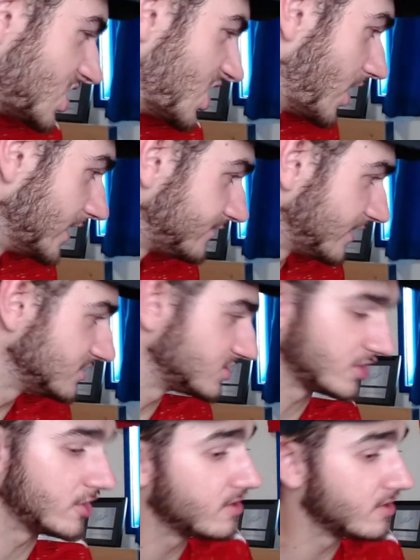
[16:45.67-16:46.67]
nice thing to
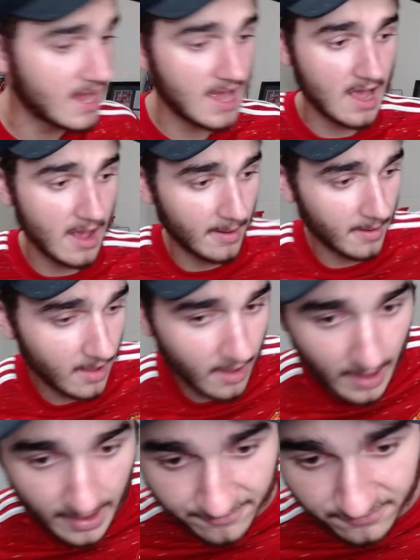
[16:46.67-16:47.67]
do.
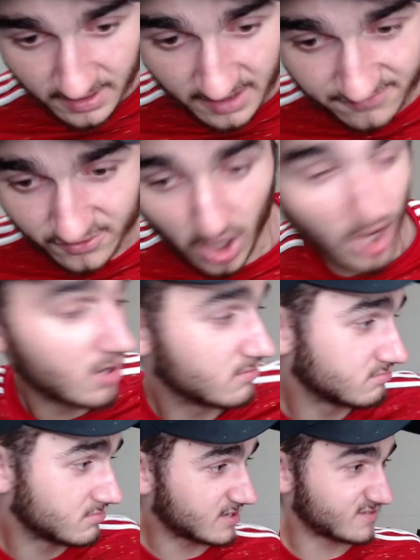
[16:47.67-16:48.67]
If not,
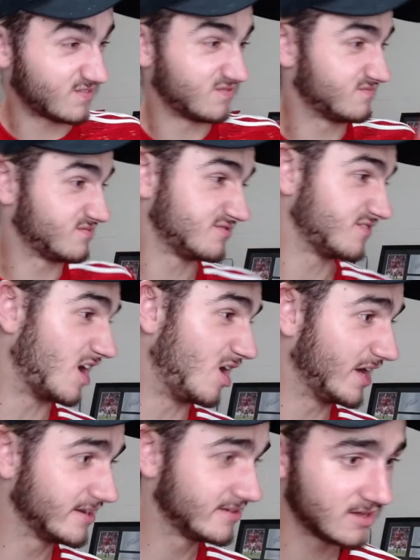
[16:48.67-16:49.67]
that's fine.